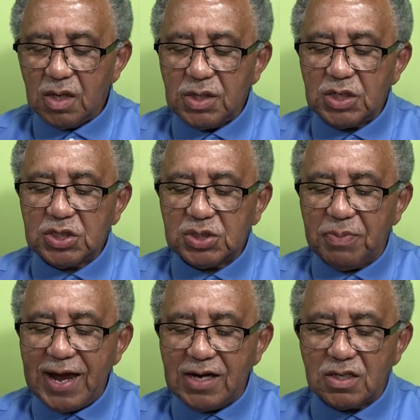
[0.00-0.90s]

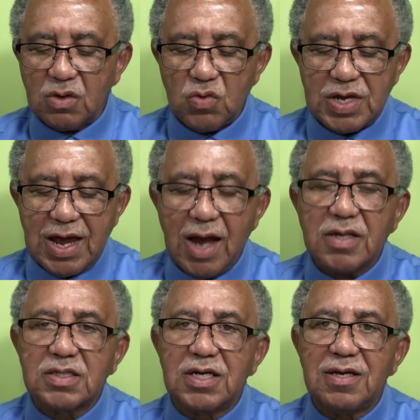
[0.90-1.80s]
Despite the
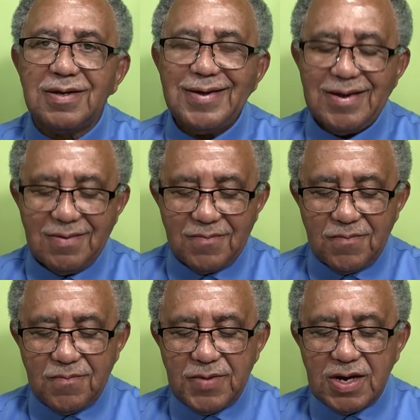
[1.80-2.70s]
reality,
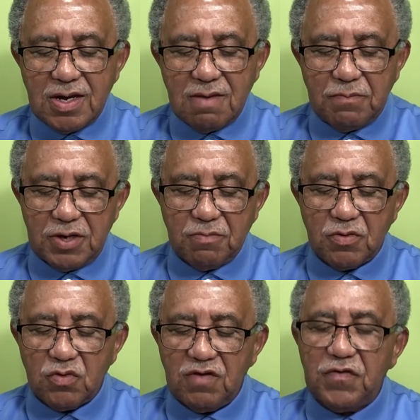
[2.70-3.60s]
many
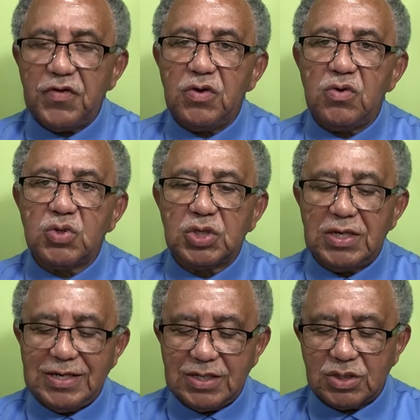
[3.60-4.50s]
people refuse to
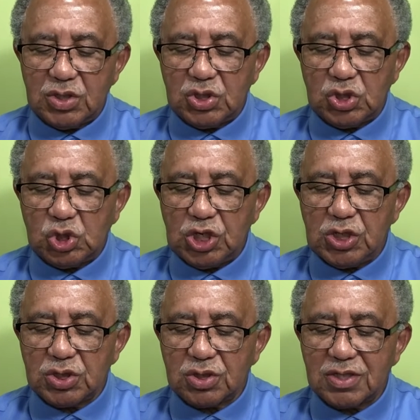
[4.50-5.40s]
listen to
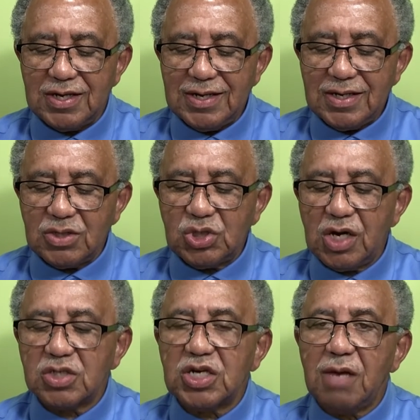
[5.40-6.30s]
Jesus in
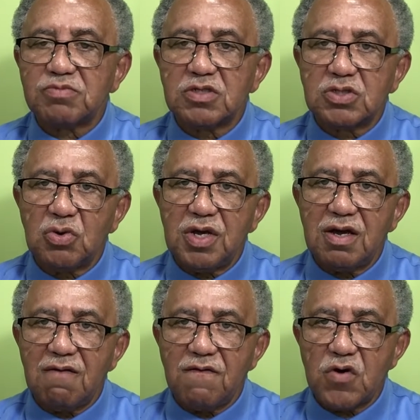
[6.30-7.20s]
John chapter
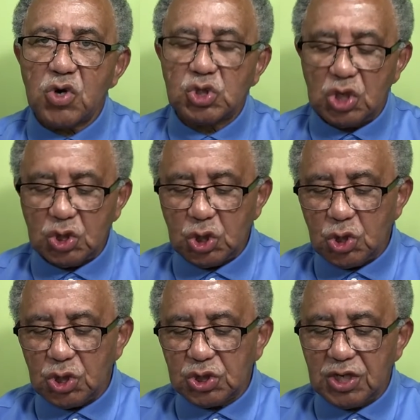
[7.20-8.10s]
12, verse
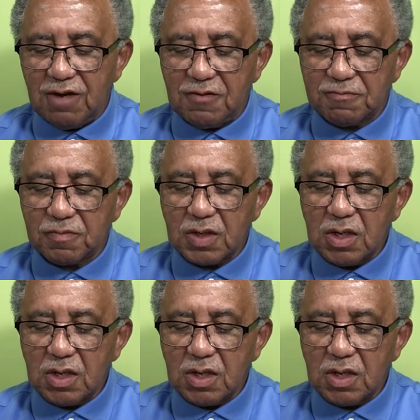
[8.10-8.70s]
37.